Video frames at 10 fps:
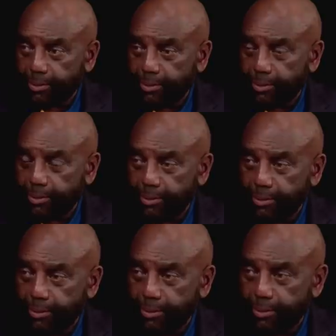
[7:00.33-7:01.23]
And that's
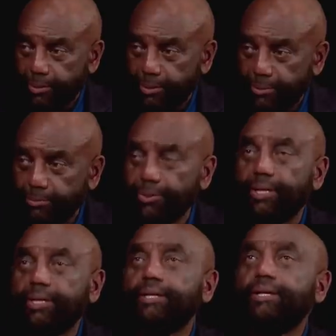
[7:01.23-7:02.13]
facts.
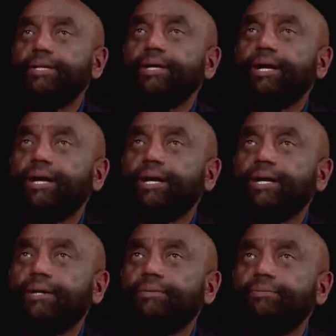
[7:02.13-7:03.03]
So, but
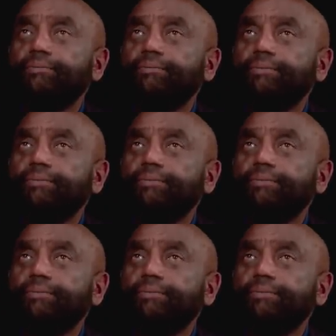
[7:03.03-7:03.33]
um,